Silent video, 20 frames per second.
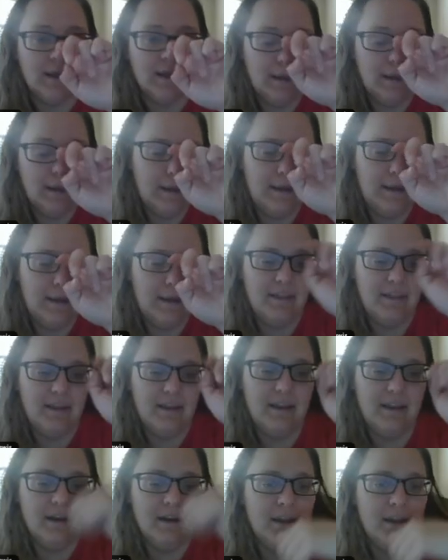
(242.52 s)
okay, and
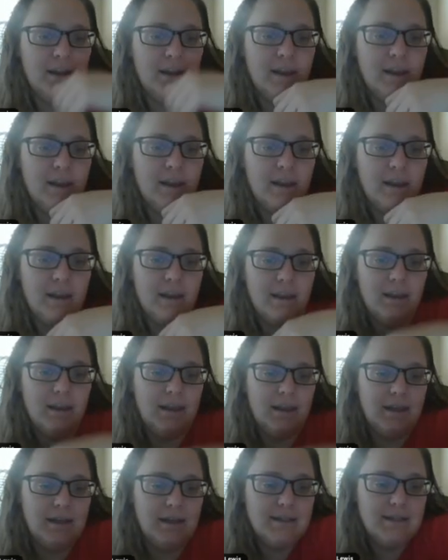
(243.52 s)
then
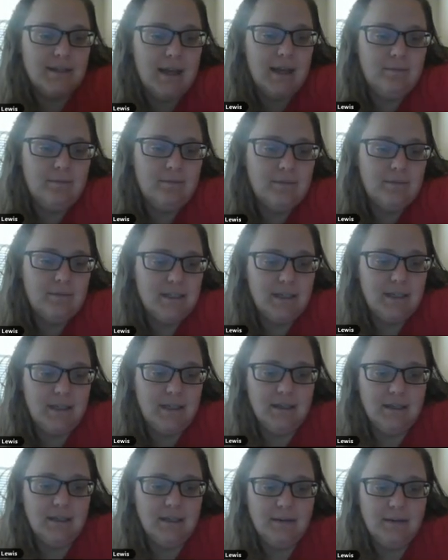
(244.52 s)
N times
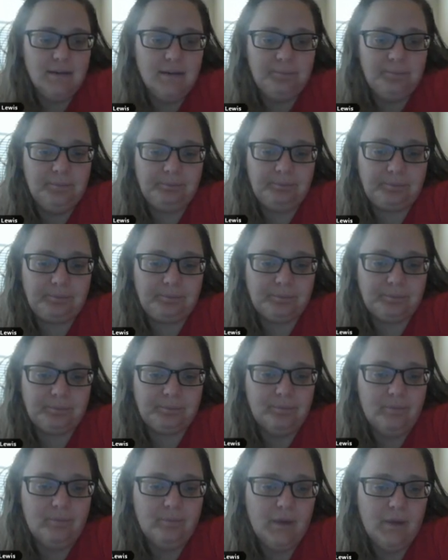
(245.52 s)
T.
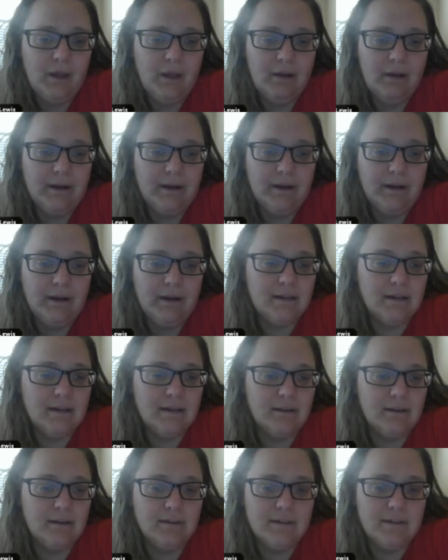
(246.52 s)
All right,
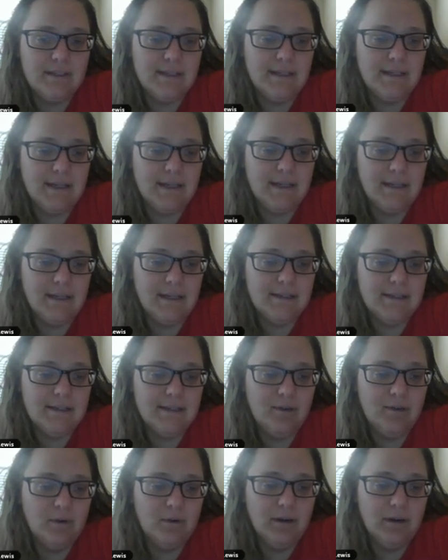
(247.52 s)
so T is
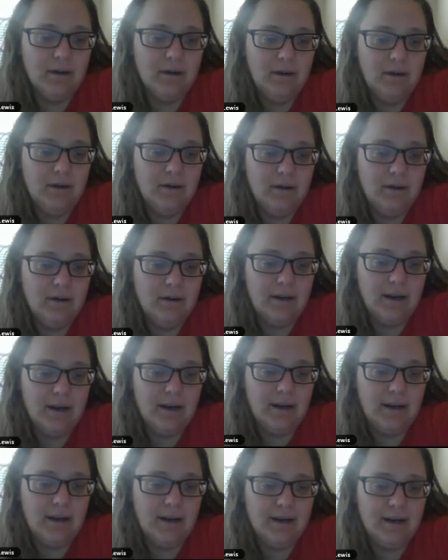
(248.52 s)
4
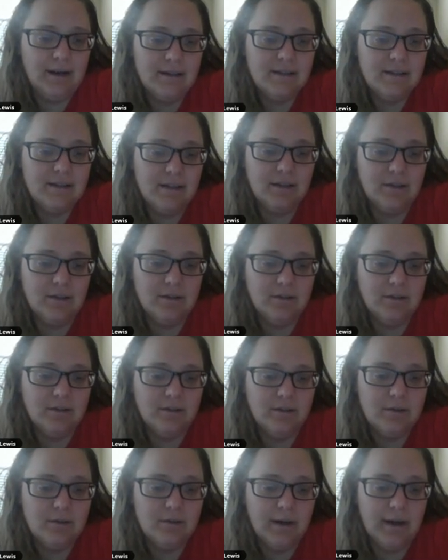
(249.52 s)
and N is
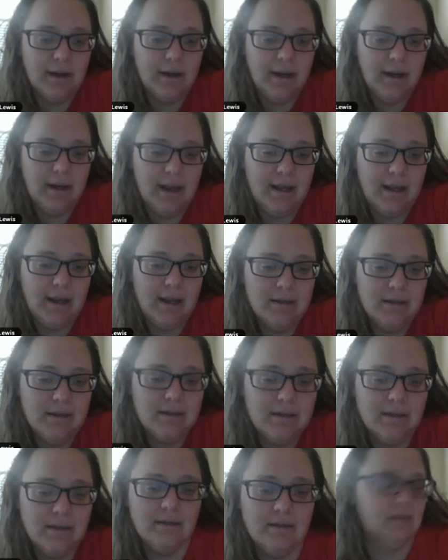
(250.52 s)
2, so I get 8.
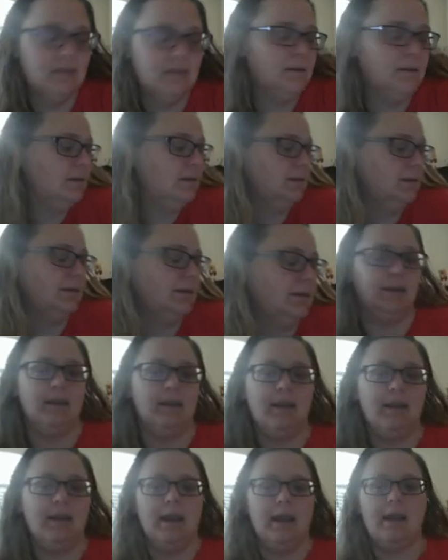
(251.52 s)

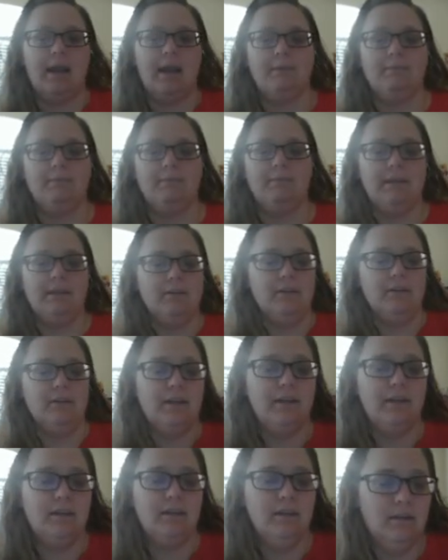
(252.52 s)
Okay. And I'm
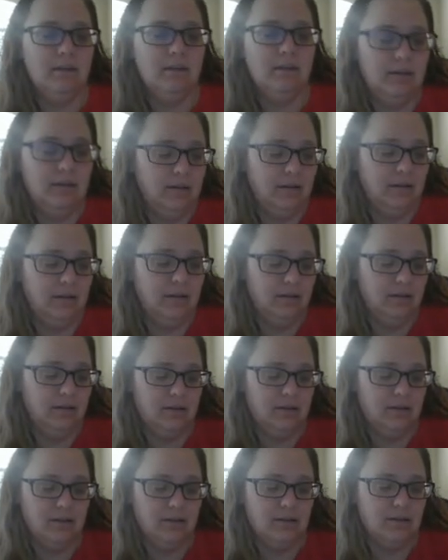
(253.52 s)
literally
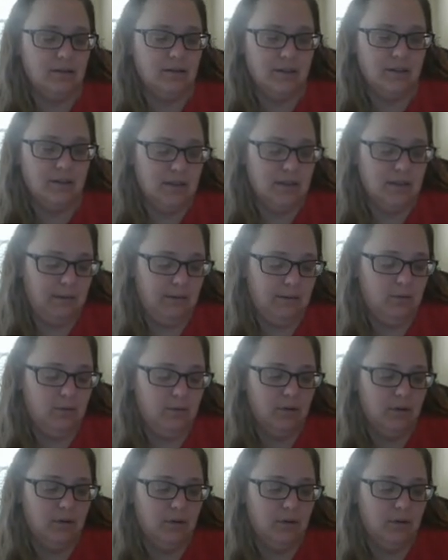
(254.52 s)
typing